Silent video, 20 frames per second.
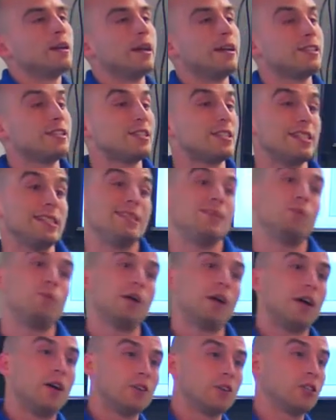kind of see
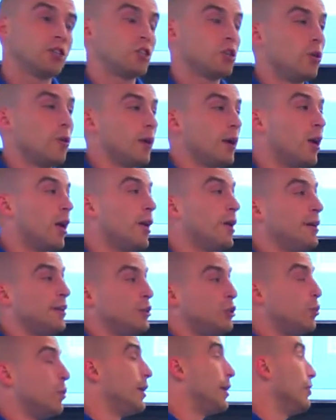what else is going on
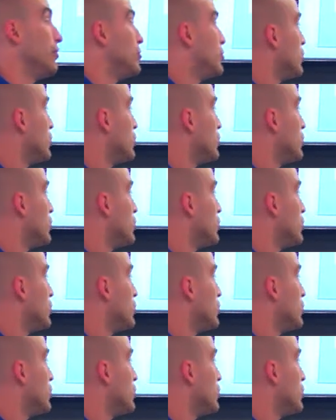Twitter.